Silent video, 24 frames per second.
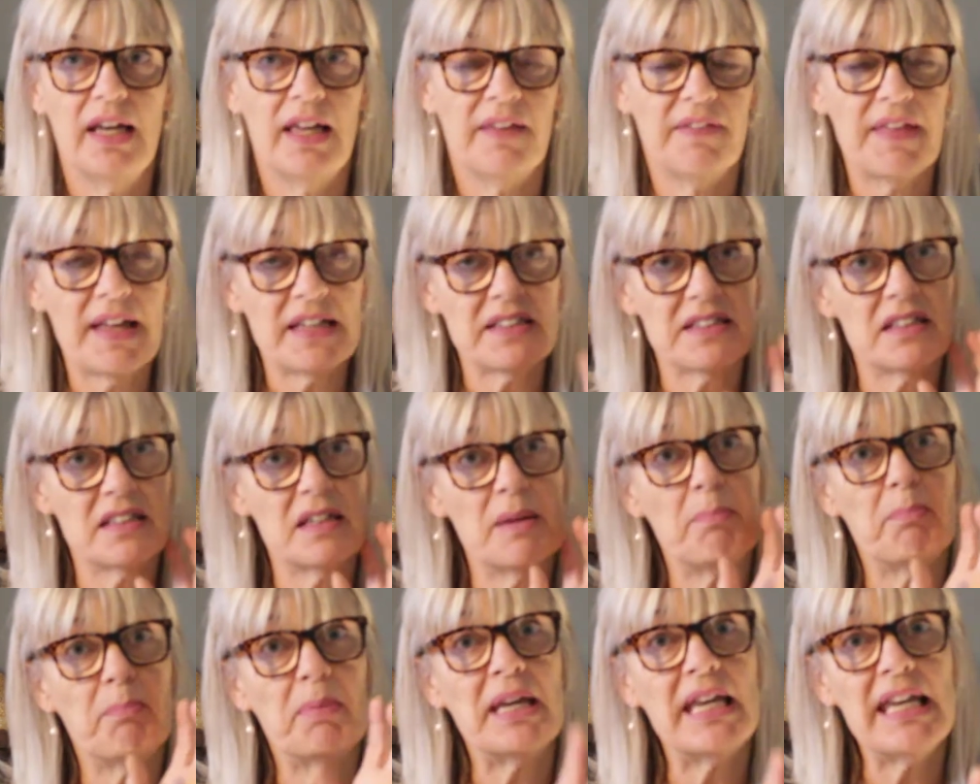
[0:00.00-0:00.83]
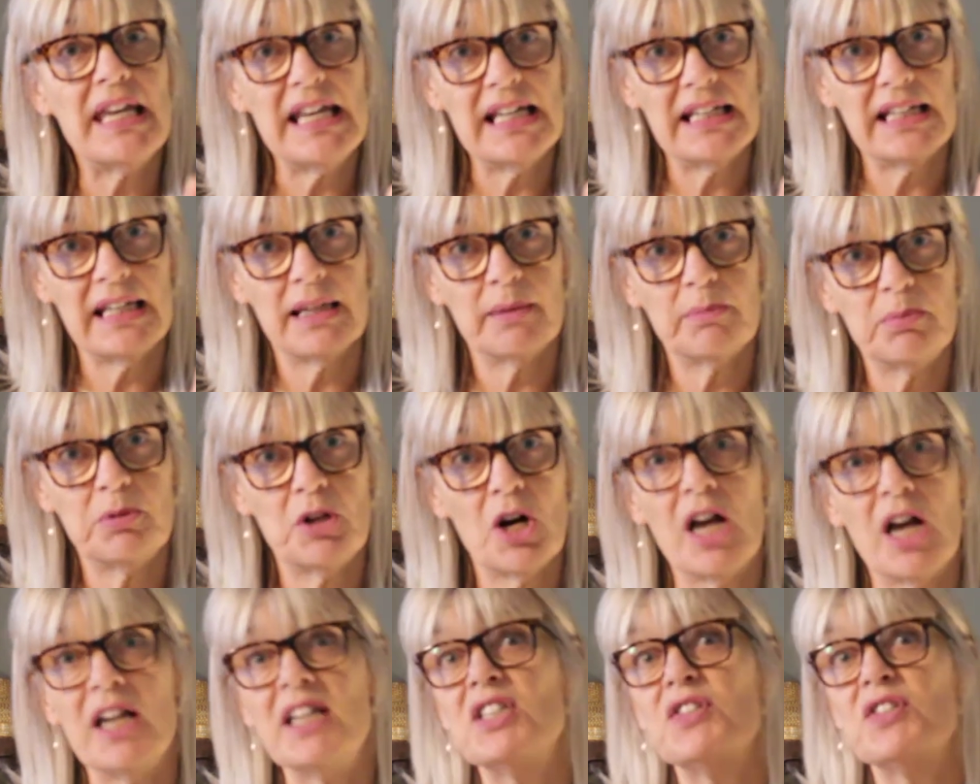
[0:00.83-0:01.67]
that's an appealing
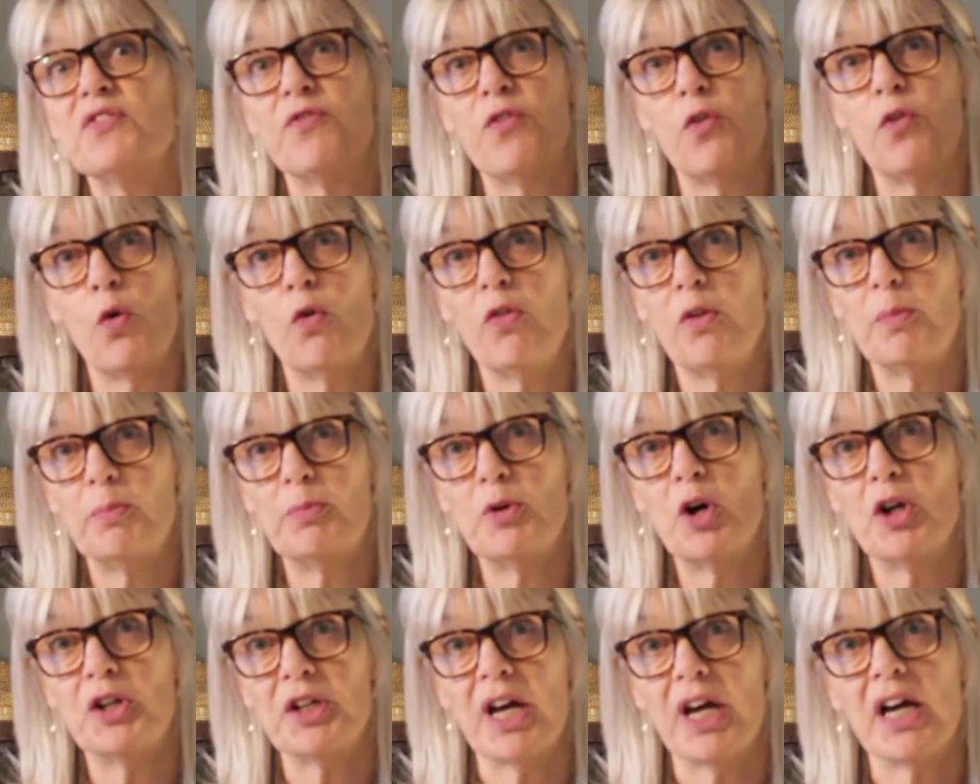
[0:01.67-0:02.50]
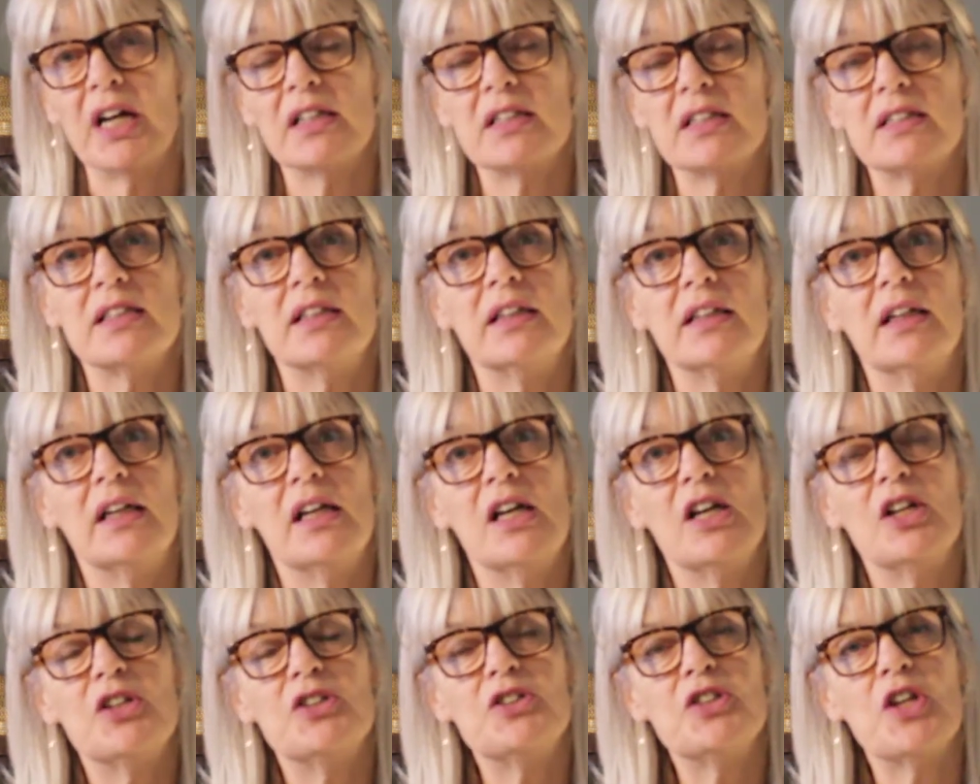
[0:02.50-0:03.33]
price for the product,
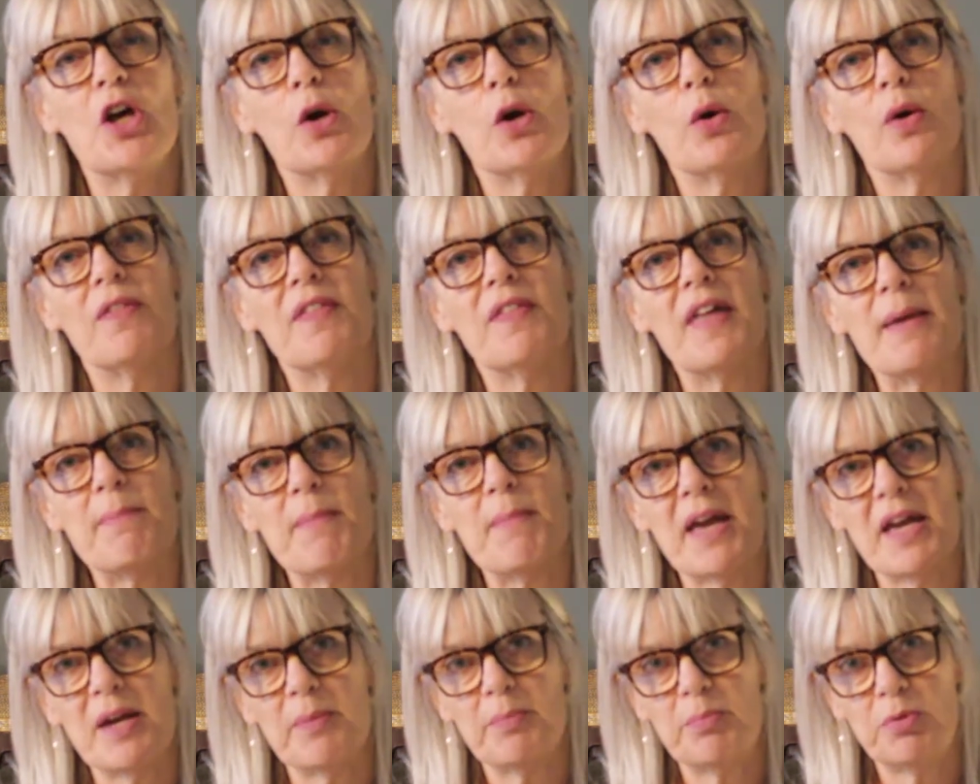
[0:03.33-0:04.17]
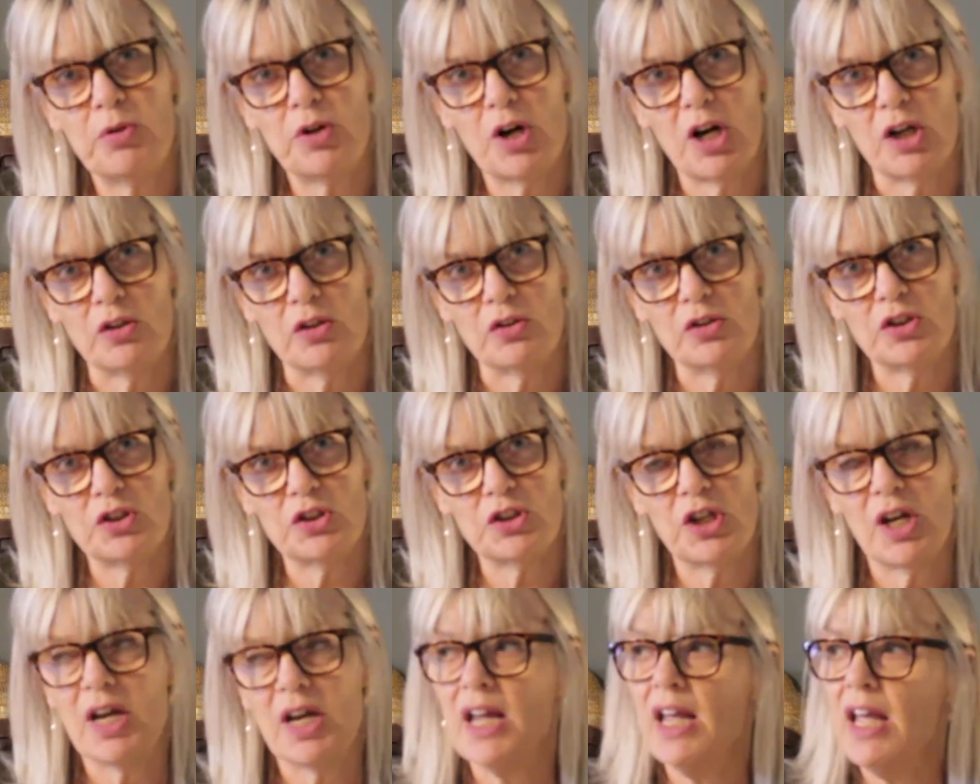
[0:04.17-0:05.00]
so they may
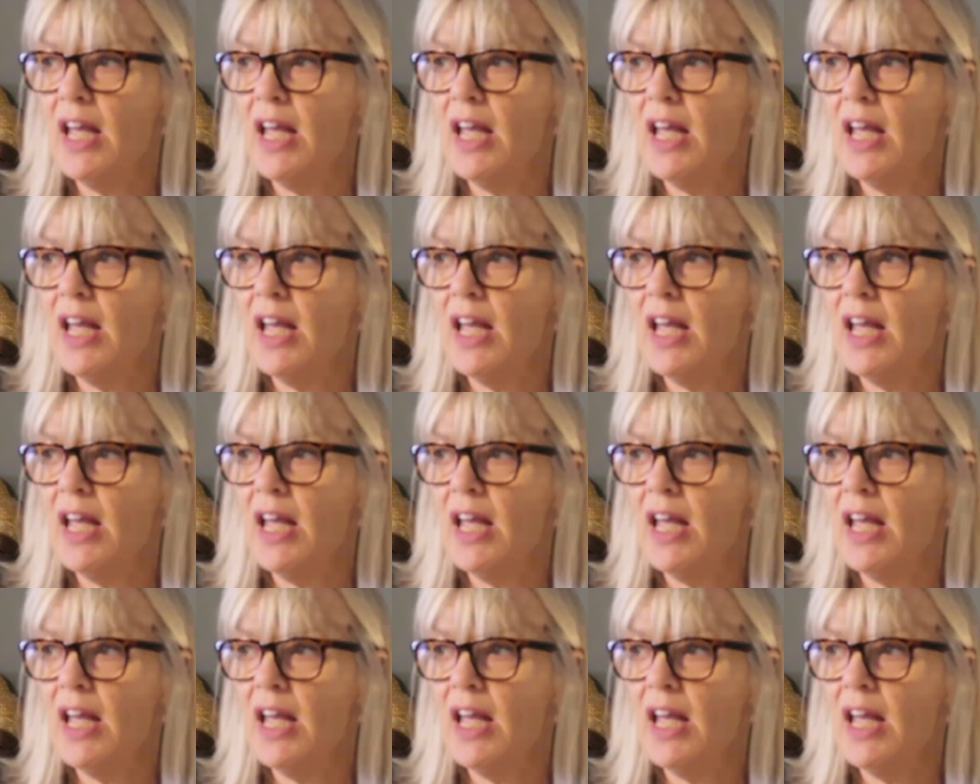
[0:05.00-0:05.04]
approach.